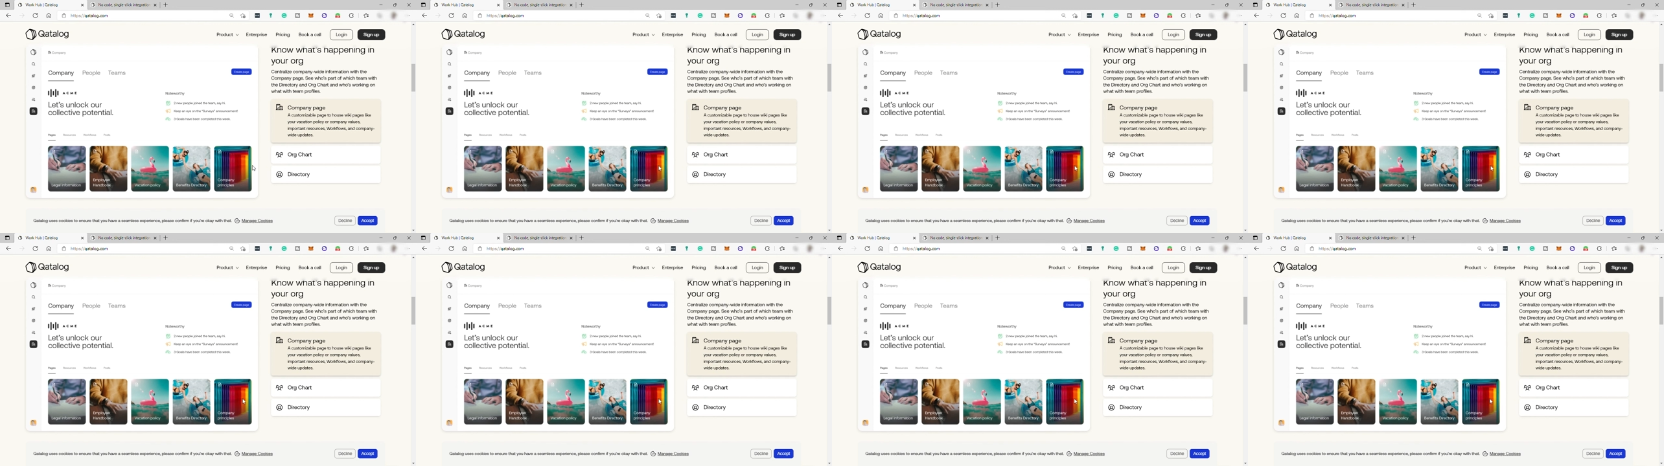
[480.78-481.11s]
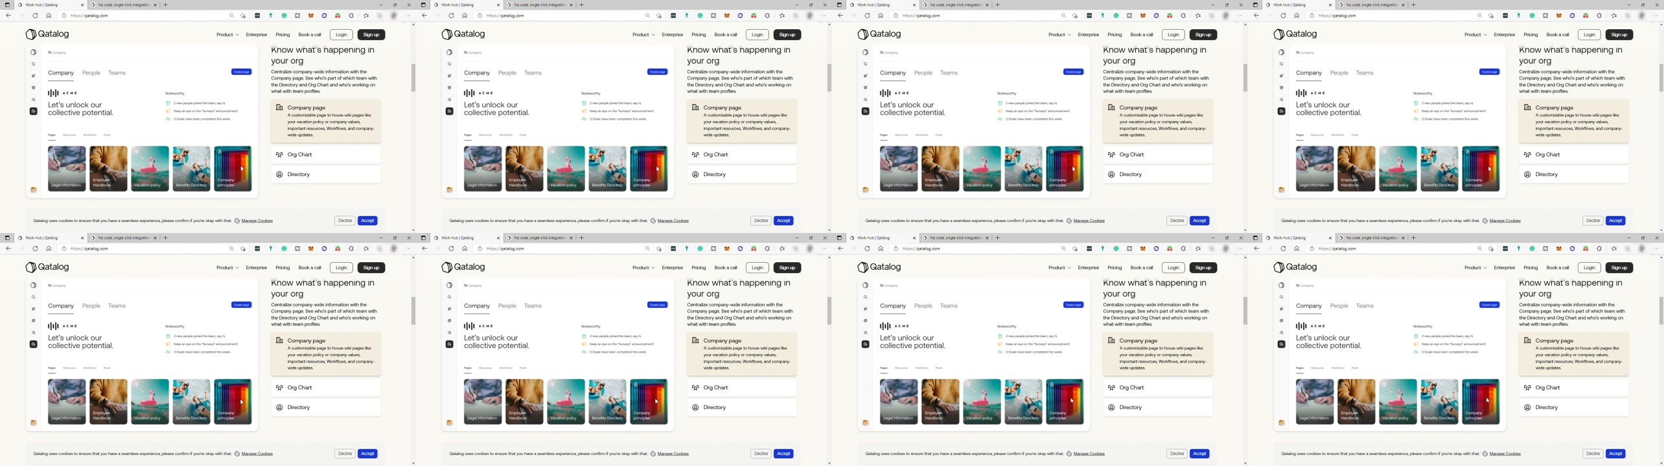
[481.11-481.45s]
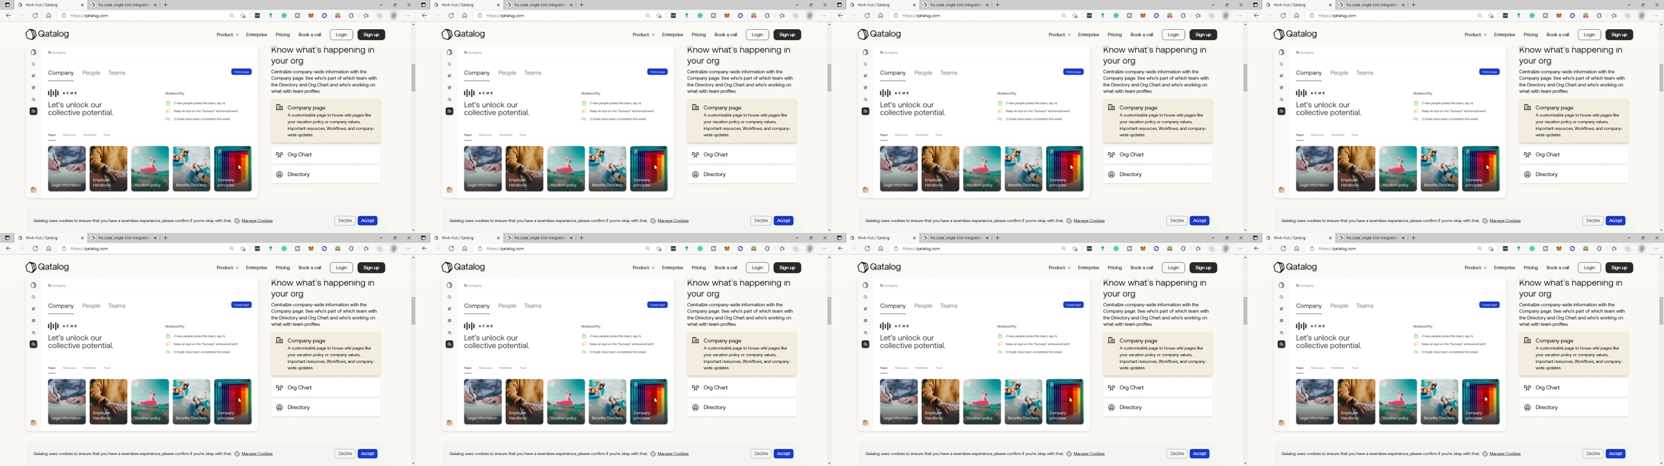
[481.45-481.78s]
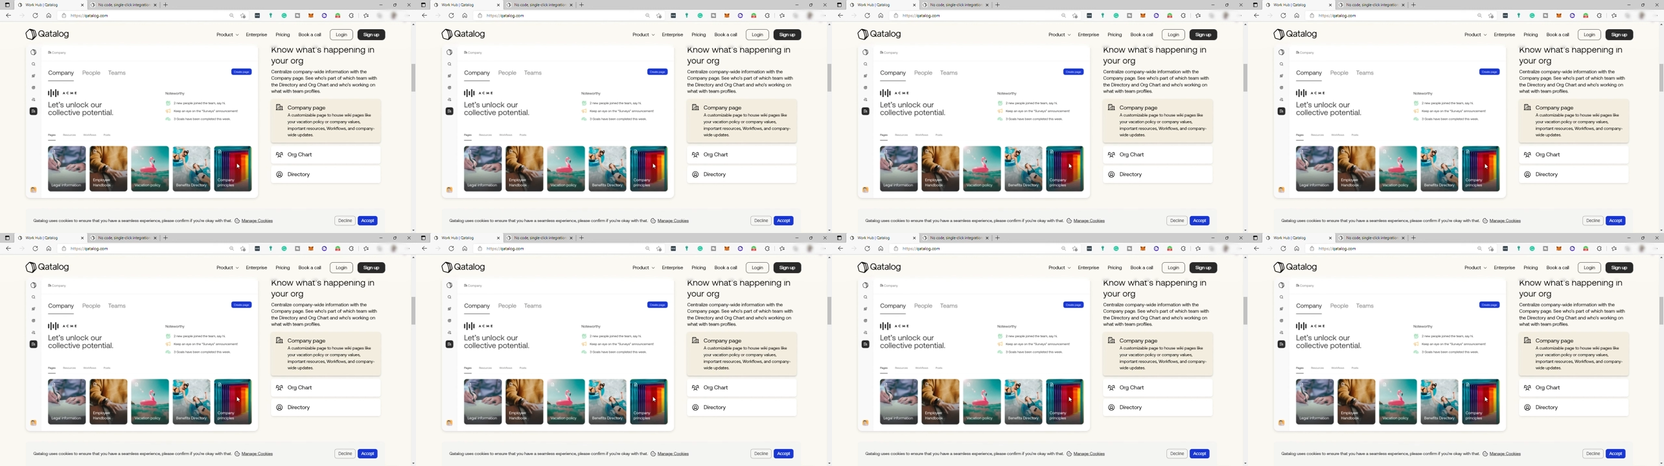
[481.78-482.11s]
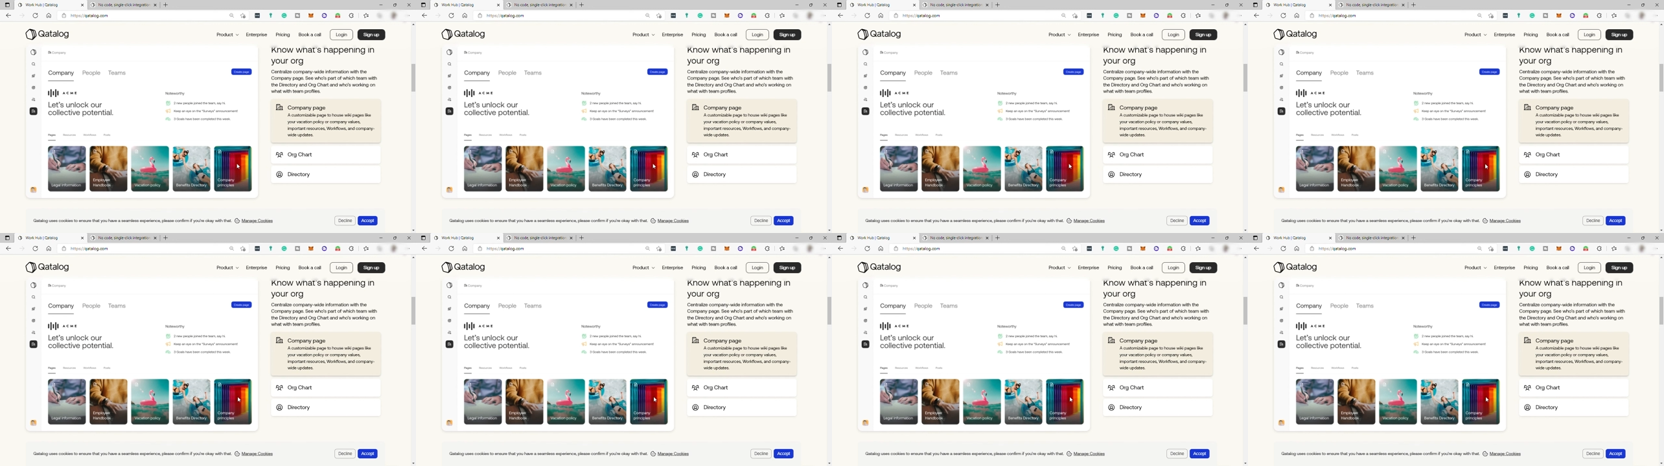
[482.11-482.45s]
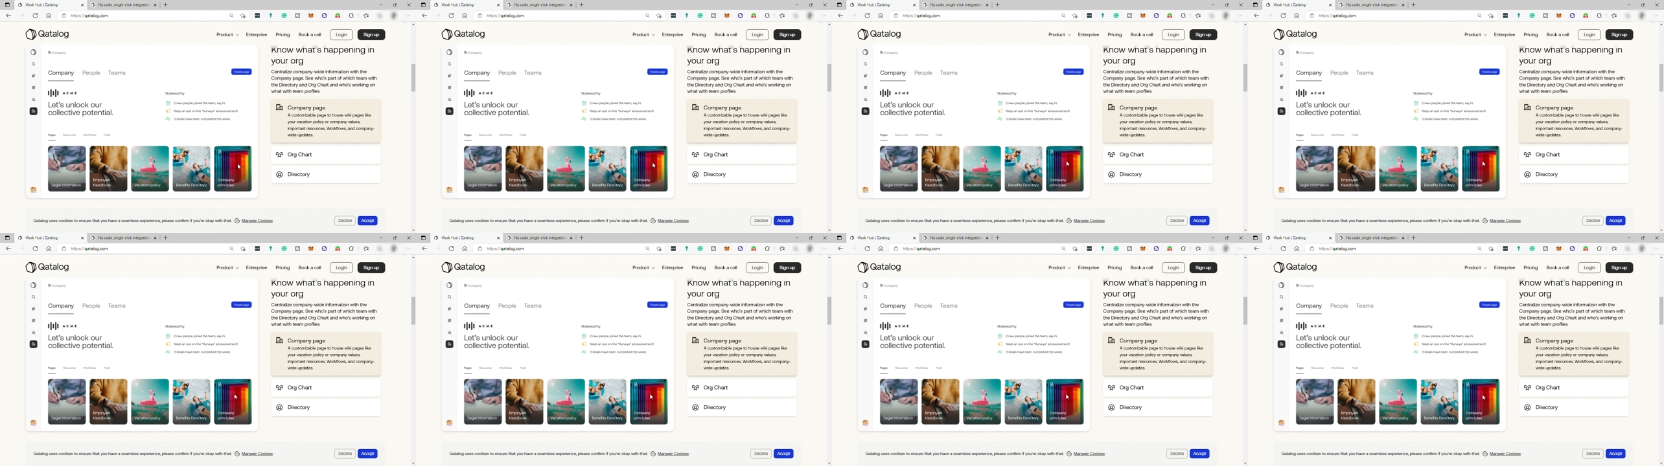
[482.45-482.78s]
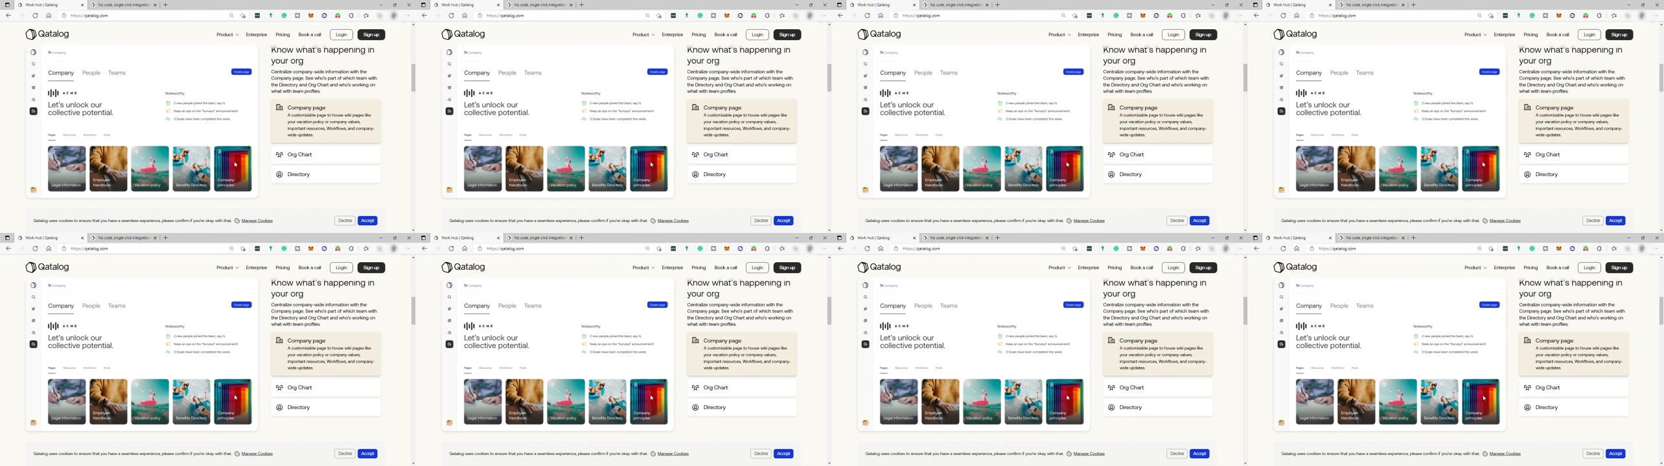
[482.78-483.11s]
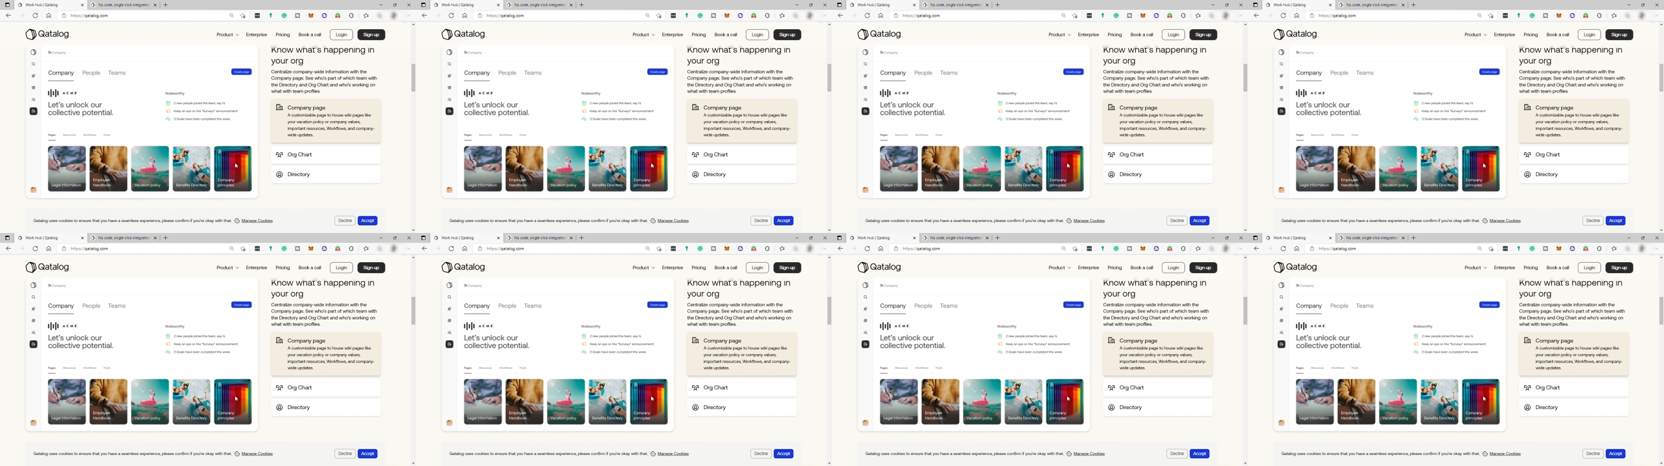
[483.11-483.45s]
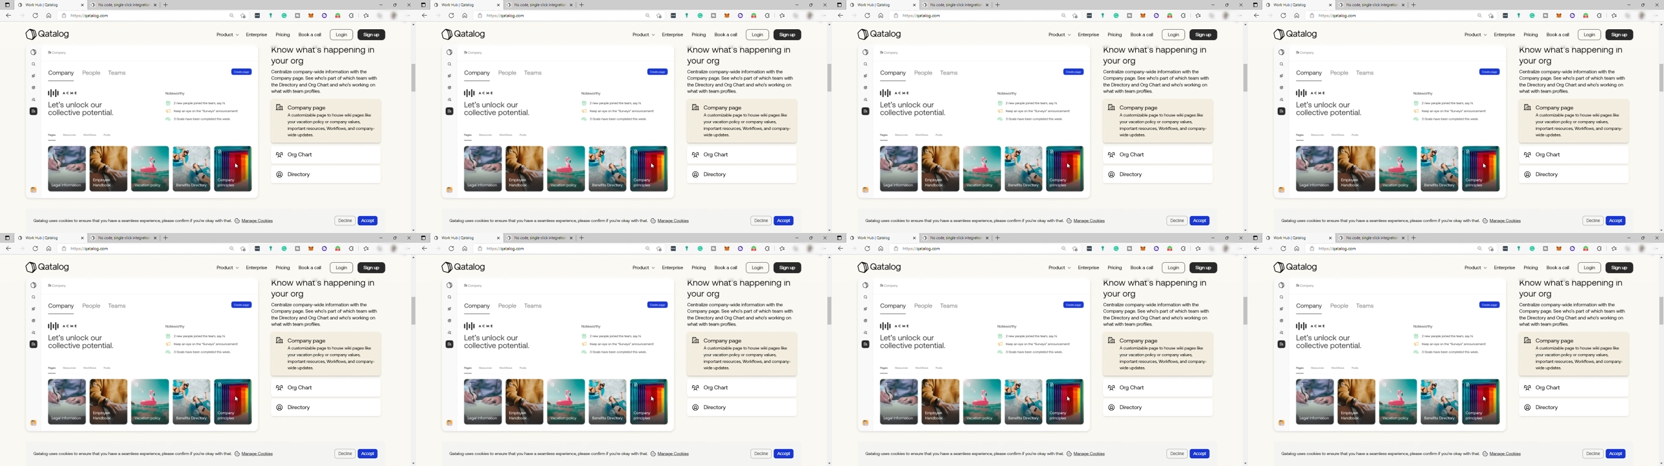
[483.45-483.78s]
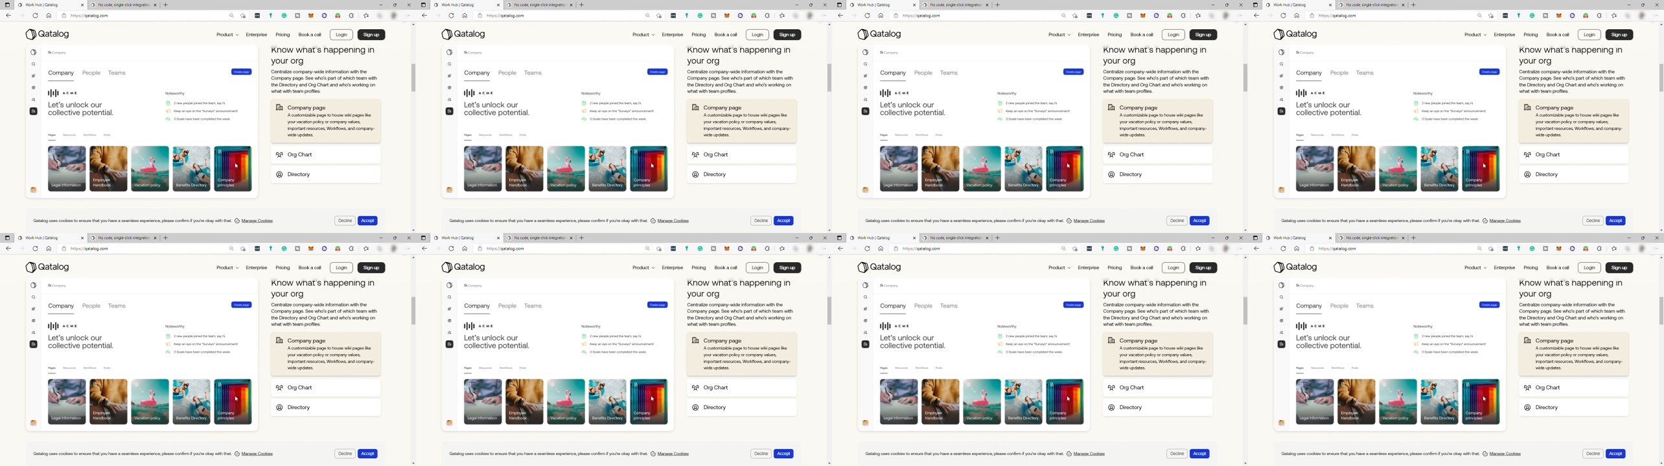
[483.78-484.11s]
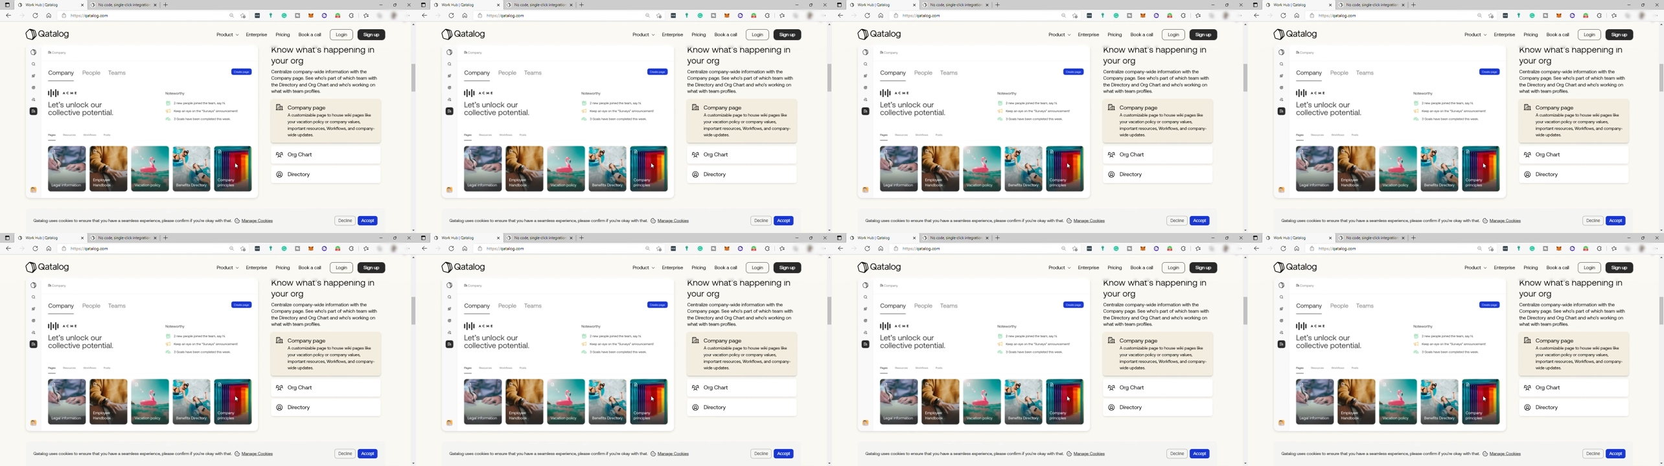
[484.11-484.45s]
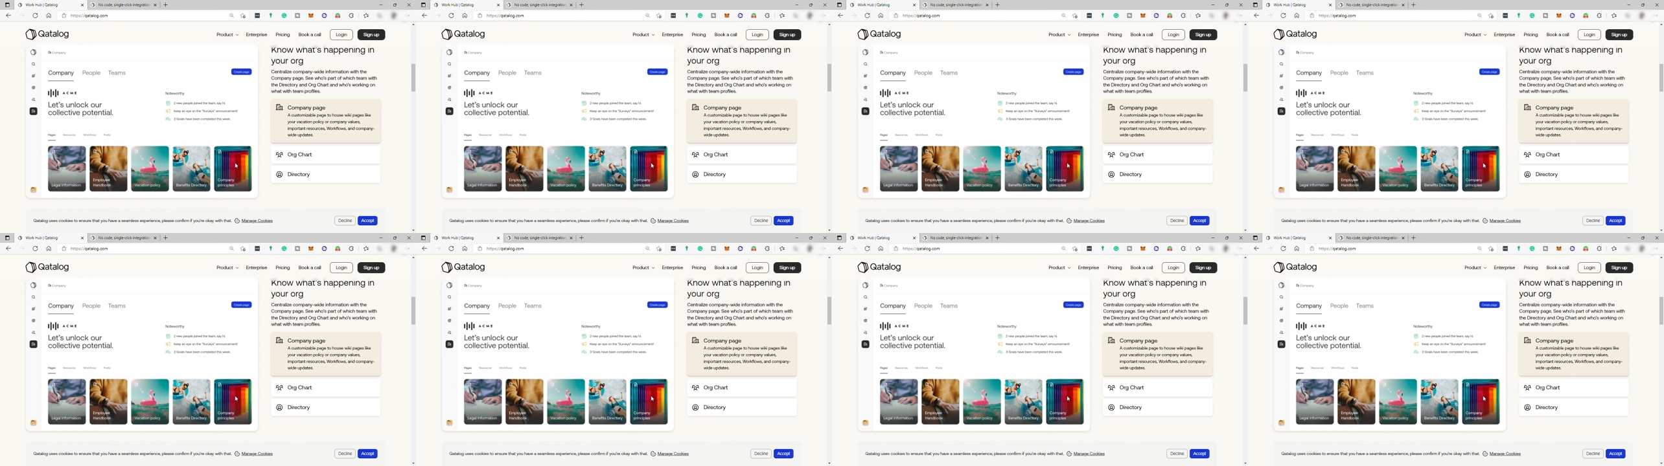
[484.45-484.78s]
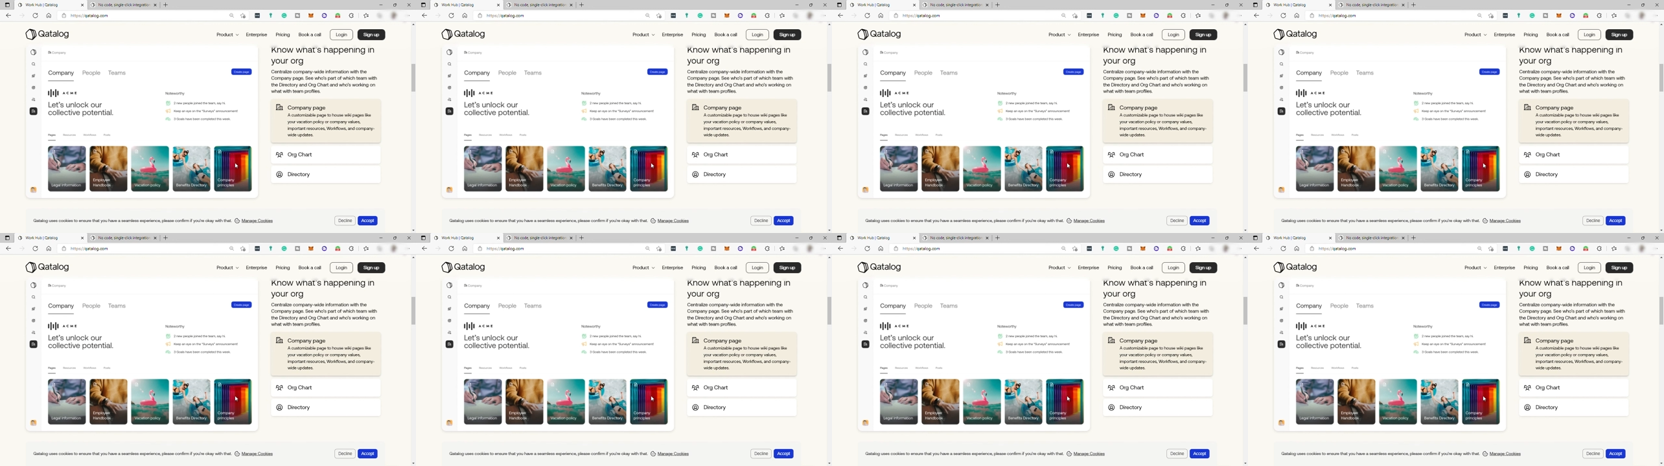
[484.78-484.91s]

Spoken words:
[unreadable: no face in view]